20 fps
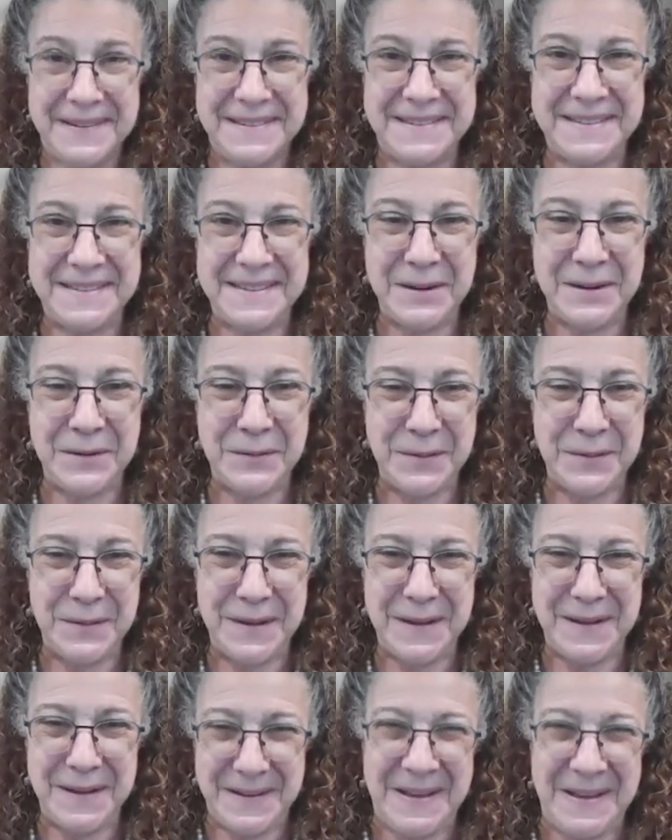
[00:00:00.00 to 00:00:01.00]
So,
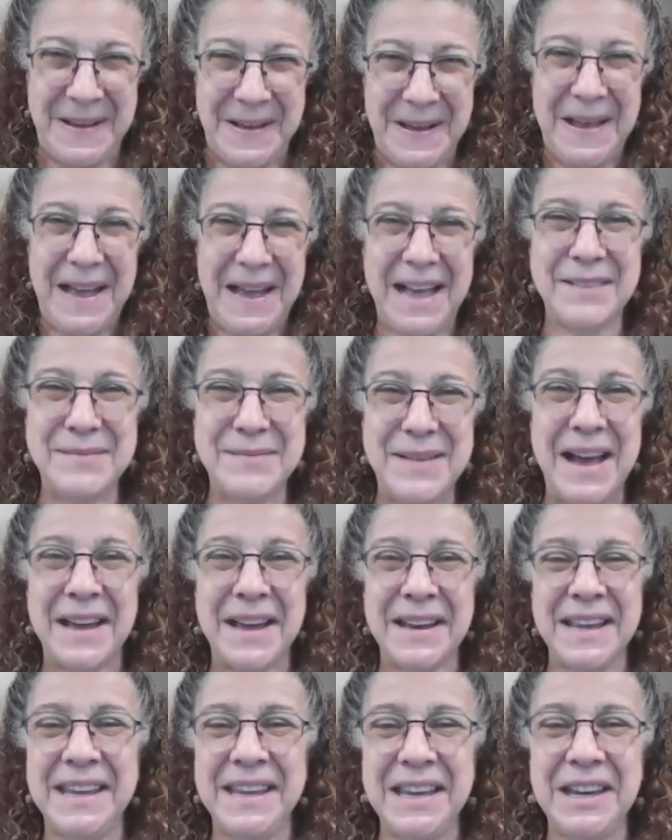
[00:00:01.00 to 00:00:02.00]

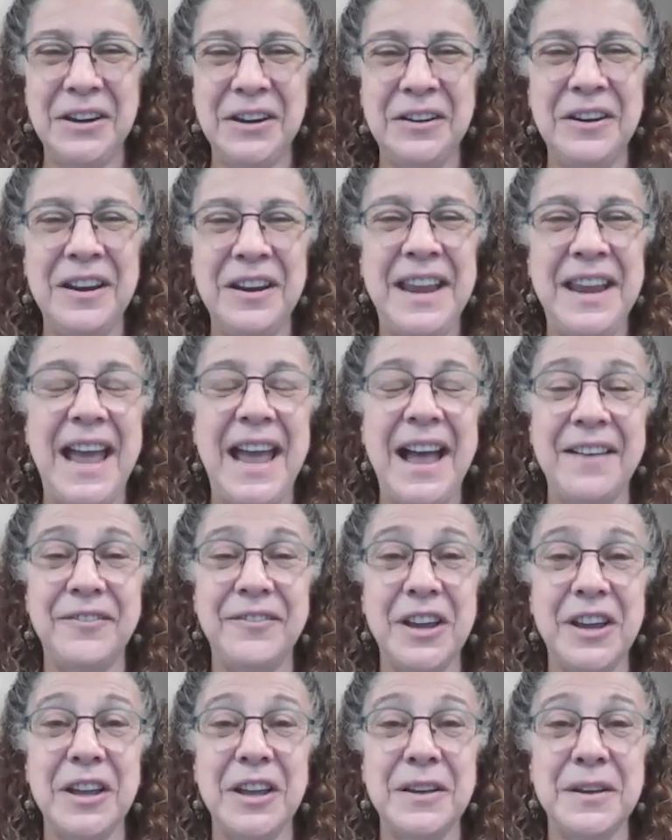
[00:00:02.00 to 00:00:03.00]
about a year and a
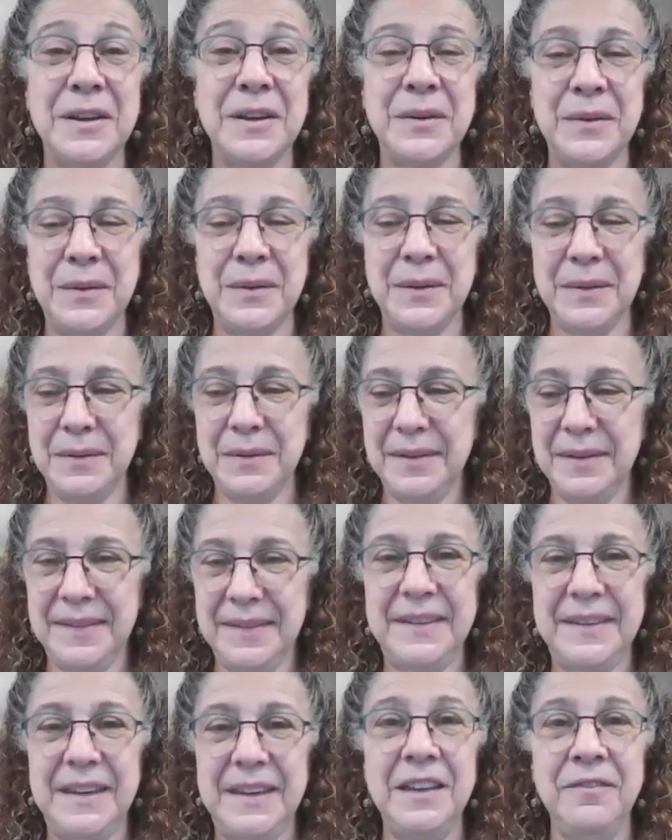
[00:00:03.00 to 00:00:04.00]
half ago,
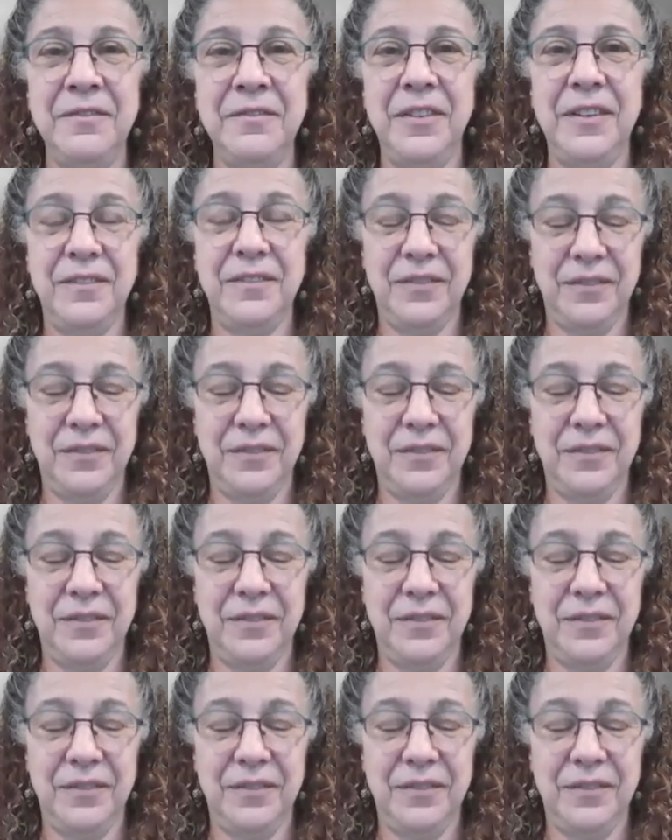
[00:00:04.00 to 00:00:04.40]
Steve